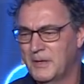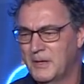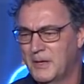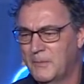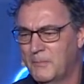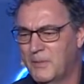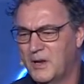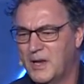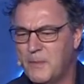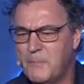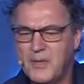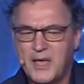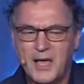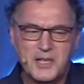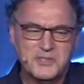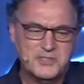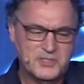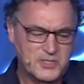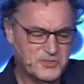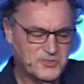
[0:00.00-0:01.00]
But let me
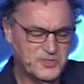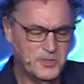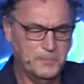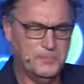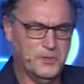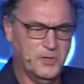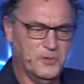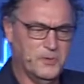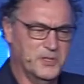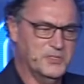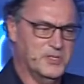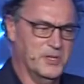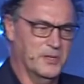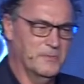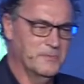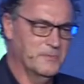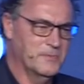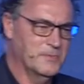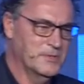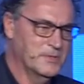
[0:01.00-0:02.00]
ask you a simple question.
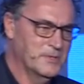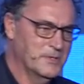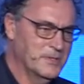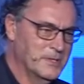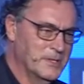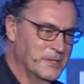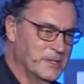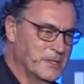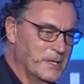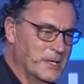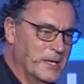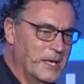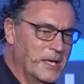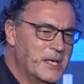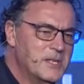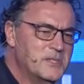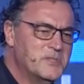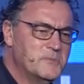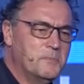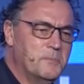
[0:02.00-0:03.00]

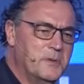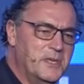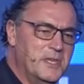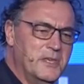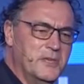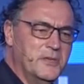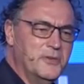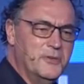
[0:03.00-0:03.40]
Is being